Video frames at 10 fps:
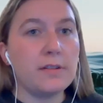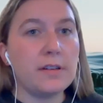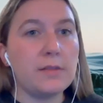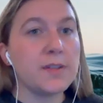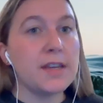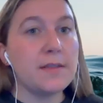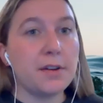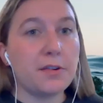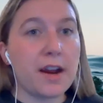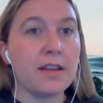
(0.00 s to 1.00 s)
receive
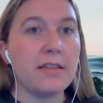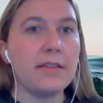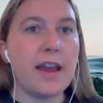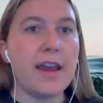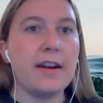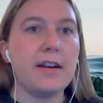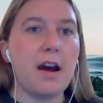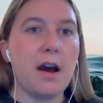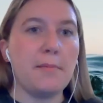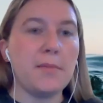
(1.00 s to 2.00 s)
the grant, then
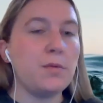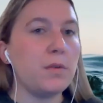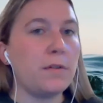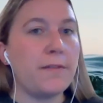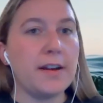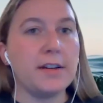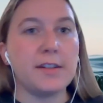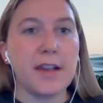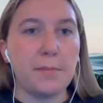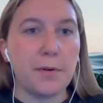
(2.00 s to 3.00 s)
you will find a
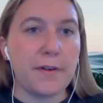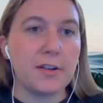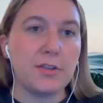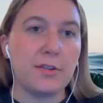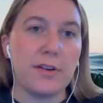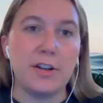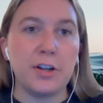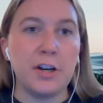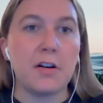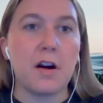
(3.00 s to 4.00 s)
design professional,
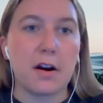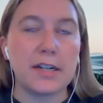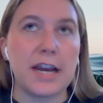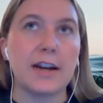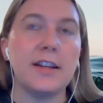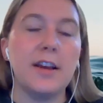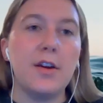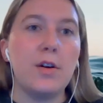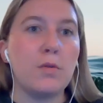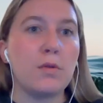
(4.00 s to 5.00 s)
engineer, architect,
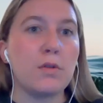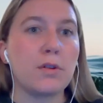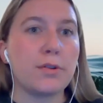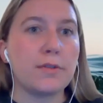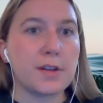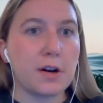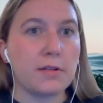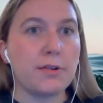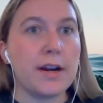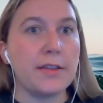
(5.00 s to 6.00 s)
who will
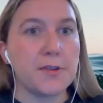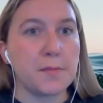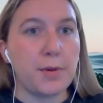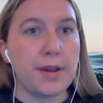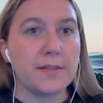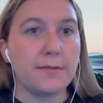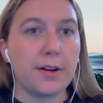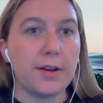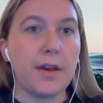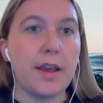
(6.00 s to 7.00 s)
start creating those plans for
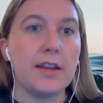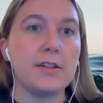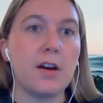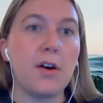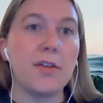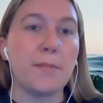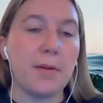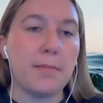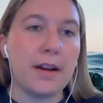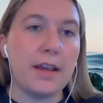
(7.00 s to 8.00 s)
you. And all the
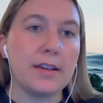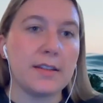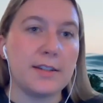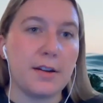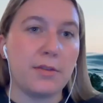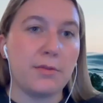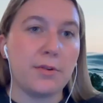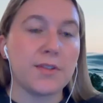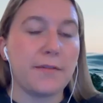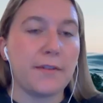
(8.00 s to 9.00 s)
permitting is done
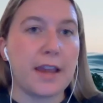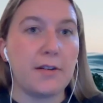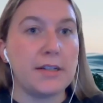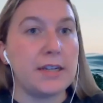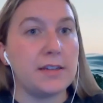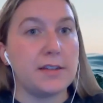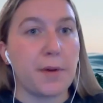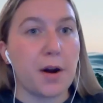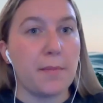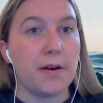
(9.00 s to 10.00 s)
through Suffolk County's
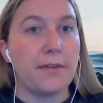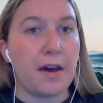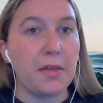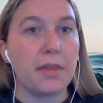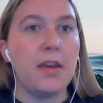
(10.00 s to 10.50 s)
Department of Health.